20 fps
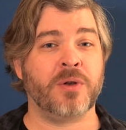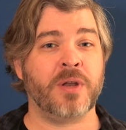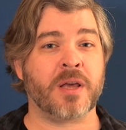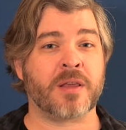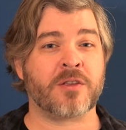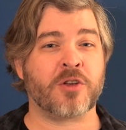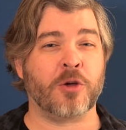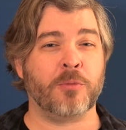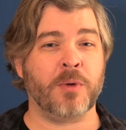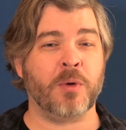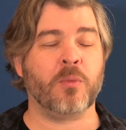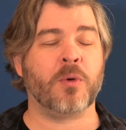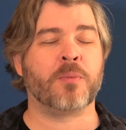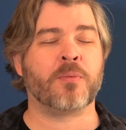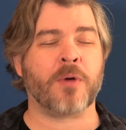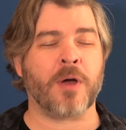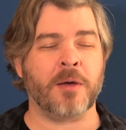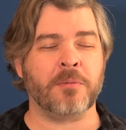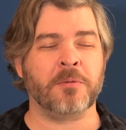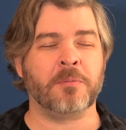next tournament would
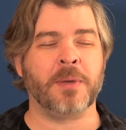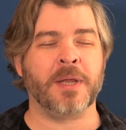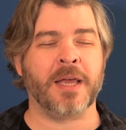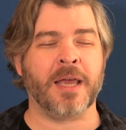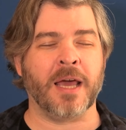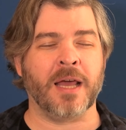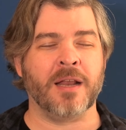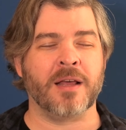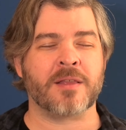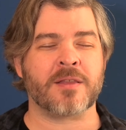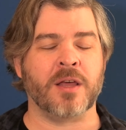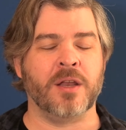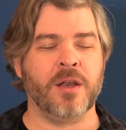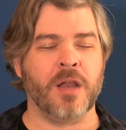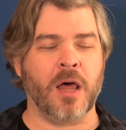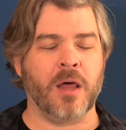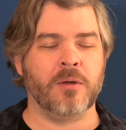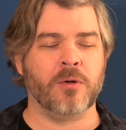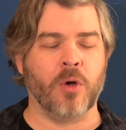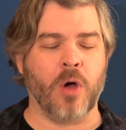probably get us
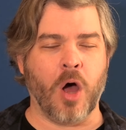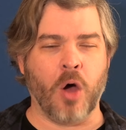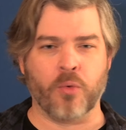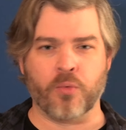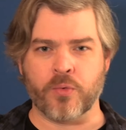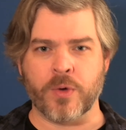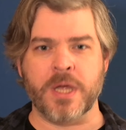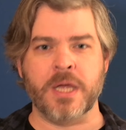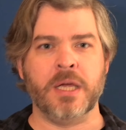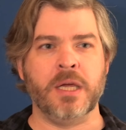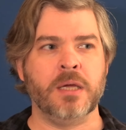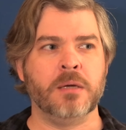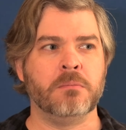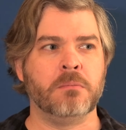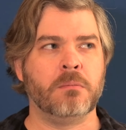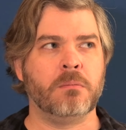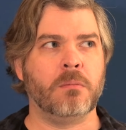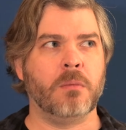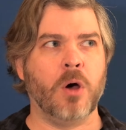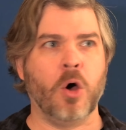a
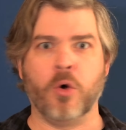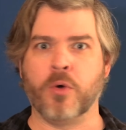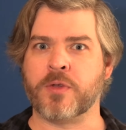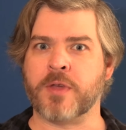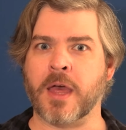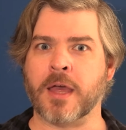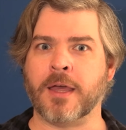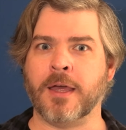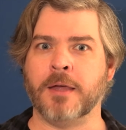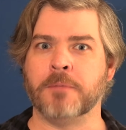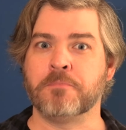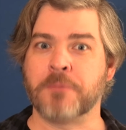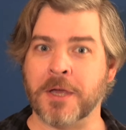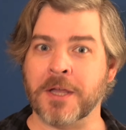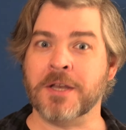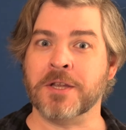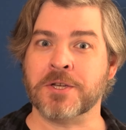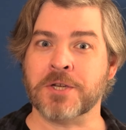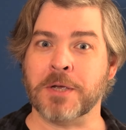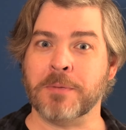re-Ozeki
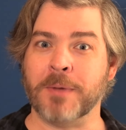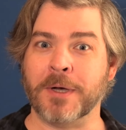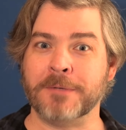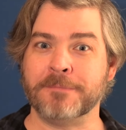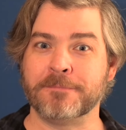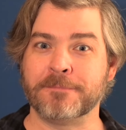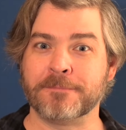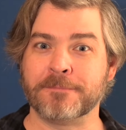Kirishima.